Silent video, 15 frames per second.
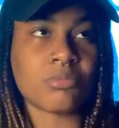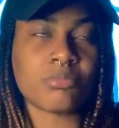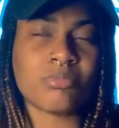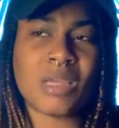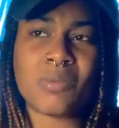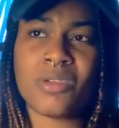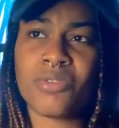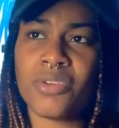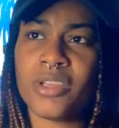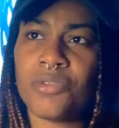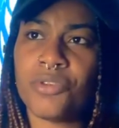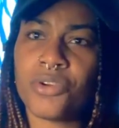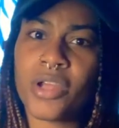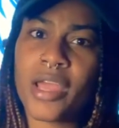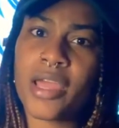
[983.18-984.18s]
maybe forgive
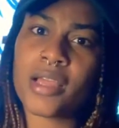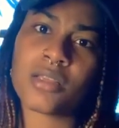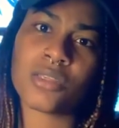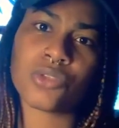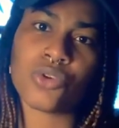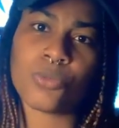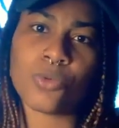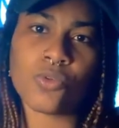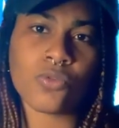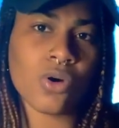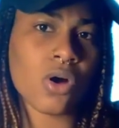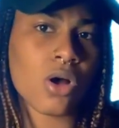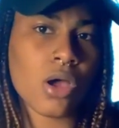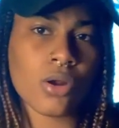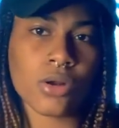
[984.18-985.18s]
your ex, or move
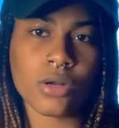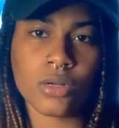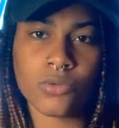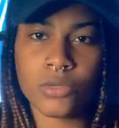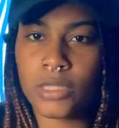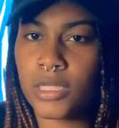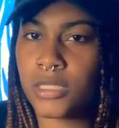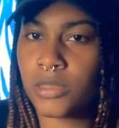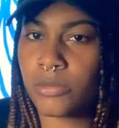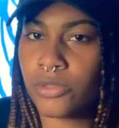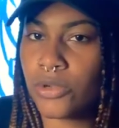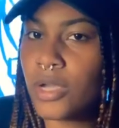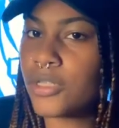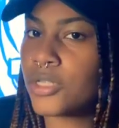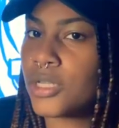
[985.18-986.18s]
on, or release some
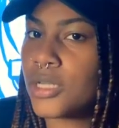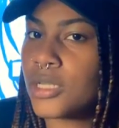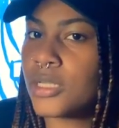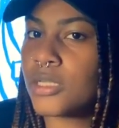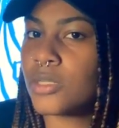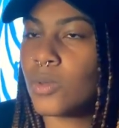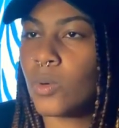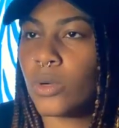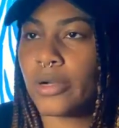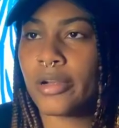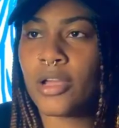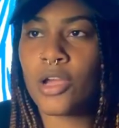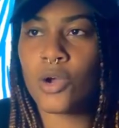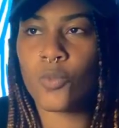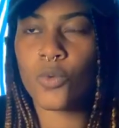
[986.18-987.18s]
grudges, or
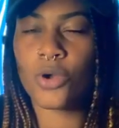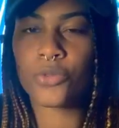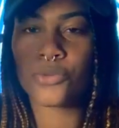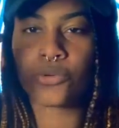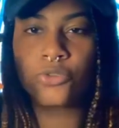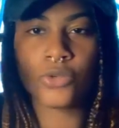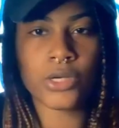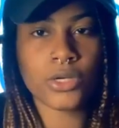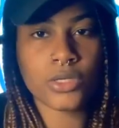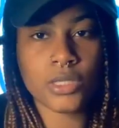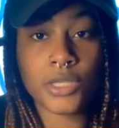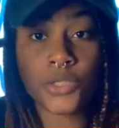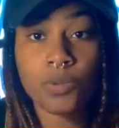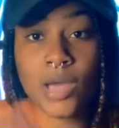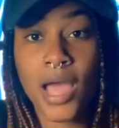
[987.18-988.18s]
work through triggers
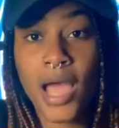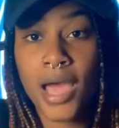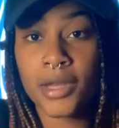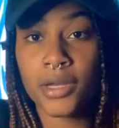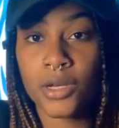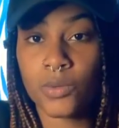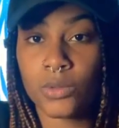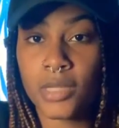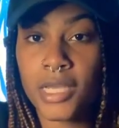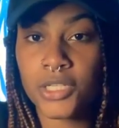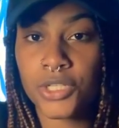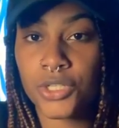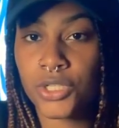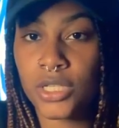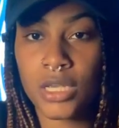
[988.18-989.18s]
that you had in a
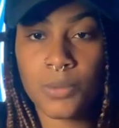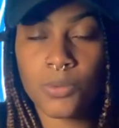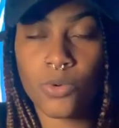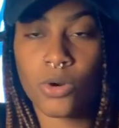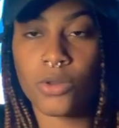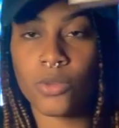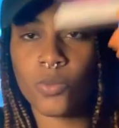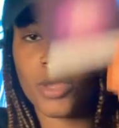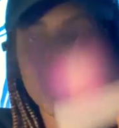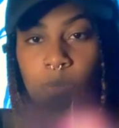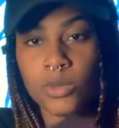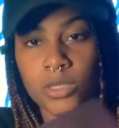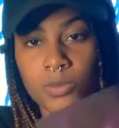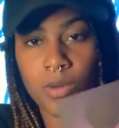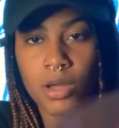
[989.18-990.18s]
relationship, or the way you
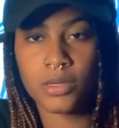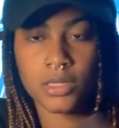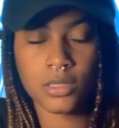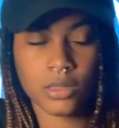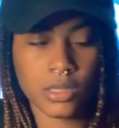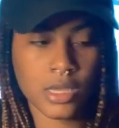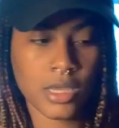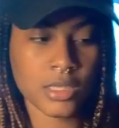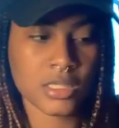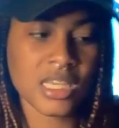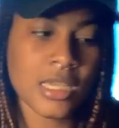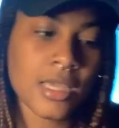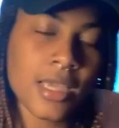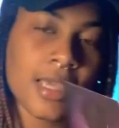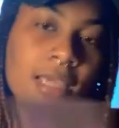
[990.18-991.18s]
responded to things,
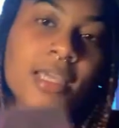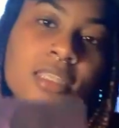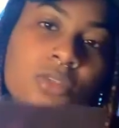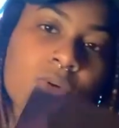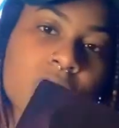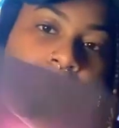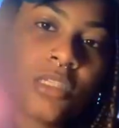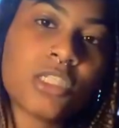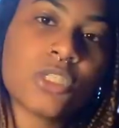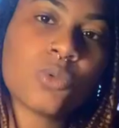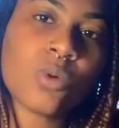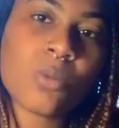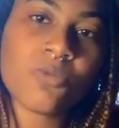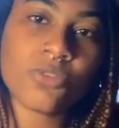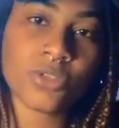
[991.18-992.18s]
it's going to set
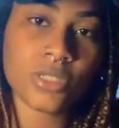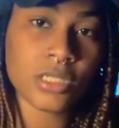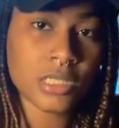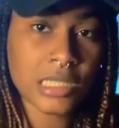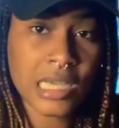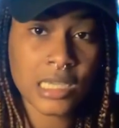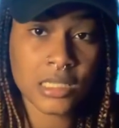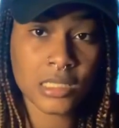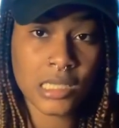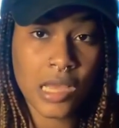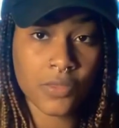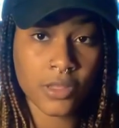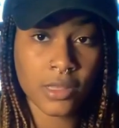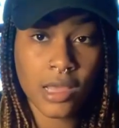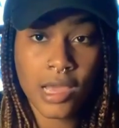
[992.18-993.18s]
you up for success
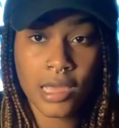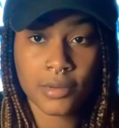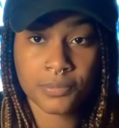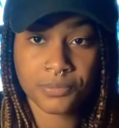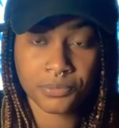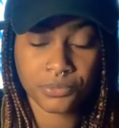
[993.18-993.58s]
down the line.